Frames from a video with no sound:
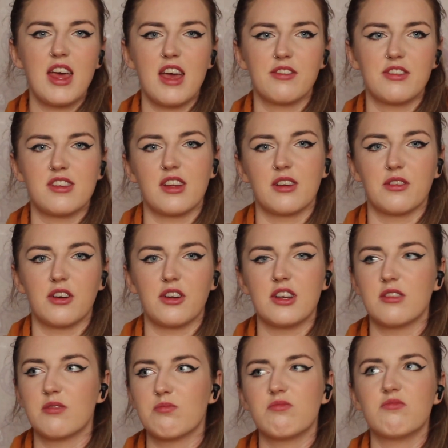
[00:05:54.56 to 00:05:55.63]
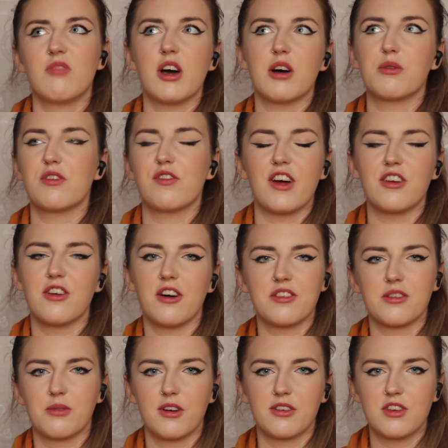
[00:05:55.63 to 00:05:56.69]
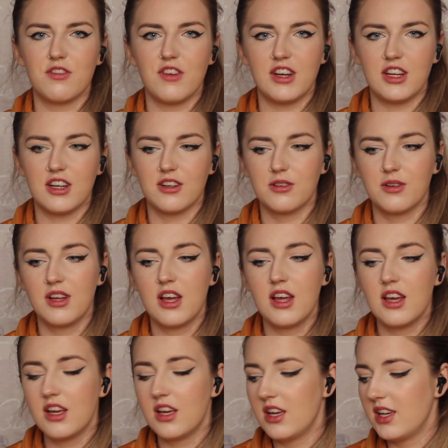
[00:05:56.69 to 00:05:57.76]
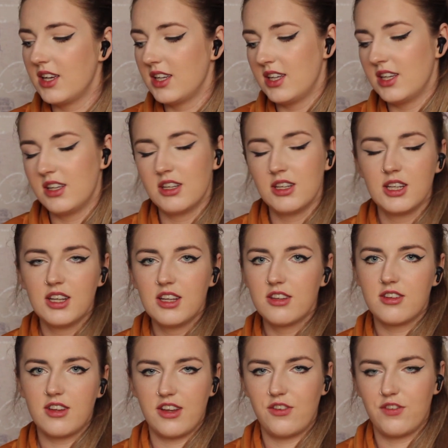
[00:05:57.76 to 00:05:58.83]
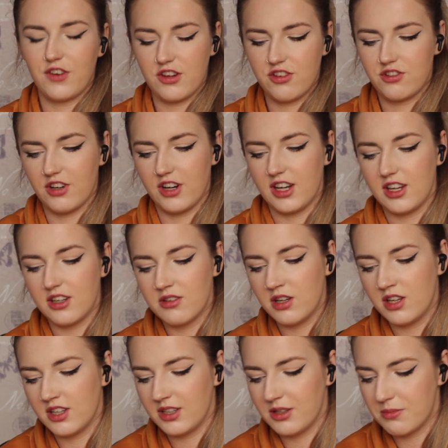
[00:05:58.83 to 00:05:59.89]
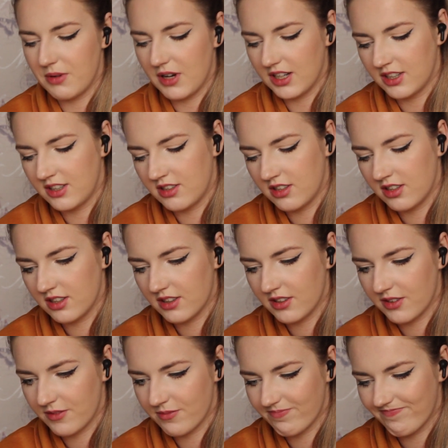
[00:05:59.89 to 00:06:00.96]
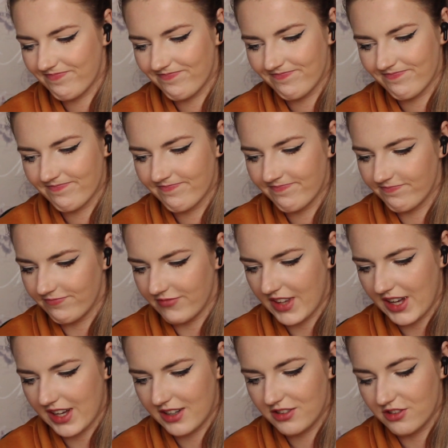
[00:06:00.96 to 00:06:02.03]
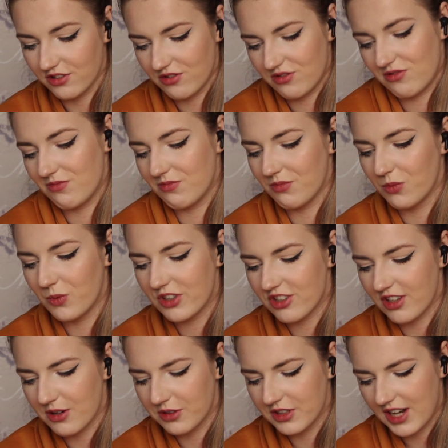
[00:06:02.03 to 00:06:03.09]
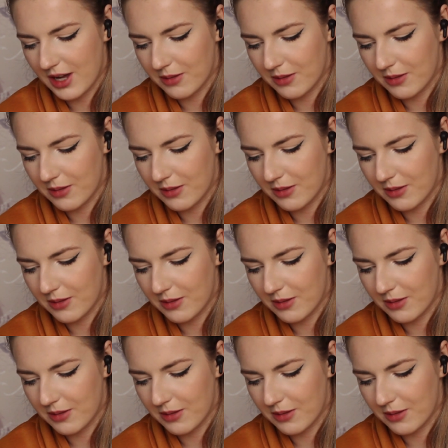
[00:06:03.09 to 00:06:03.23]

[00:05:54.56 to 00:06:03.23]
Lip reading: every single one, no, we found nothing wrong with the video. So that's frustrating, but yeah, I just wish that wouldn't